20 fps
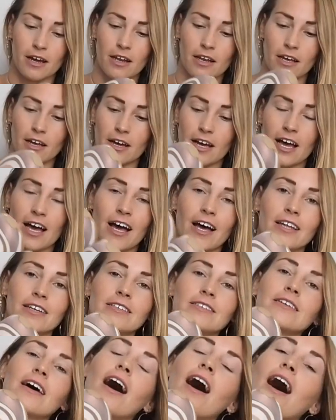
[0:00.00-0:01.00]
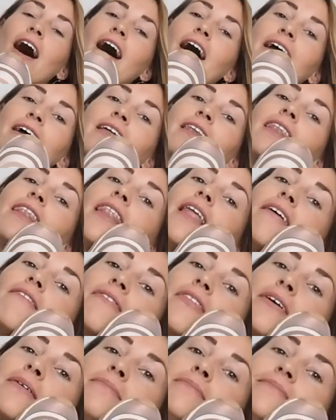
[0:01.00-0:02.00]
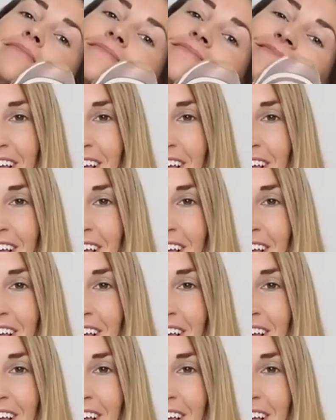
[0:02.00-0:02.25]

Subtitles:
color, and I love them.